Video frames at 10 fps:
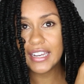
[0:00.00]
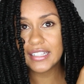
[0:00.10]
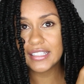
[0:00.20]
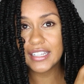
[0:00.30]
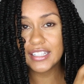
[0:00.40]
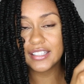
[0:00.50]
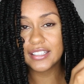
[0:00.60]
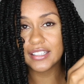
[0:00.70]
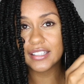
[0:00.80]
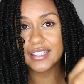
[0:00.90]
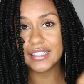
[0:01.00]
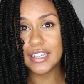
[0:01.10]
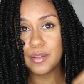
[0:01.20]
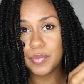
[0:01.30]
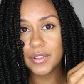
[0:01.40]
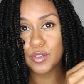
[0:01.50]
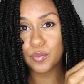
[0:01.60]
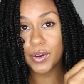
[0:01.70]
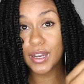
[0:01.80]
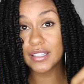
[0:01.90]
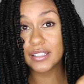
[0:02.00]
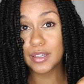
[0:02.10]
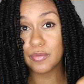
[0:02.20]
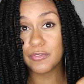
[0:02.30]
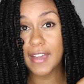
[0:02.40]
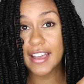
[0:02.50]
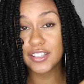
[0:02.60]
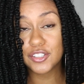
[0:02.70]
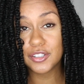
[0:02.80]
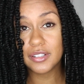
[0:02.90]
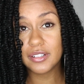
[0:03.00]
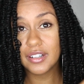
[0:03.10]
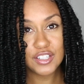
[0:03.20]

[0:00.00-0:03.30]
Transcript: it tends to slip. The braids slip faster.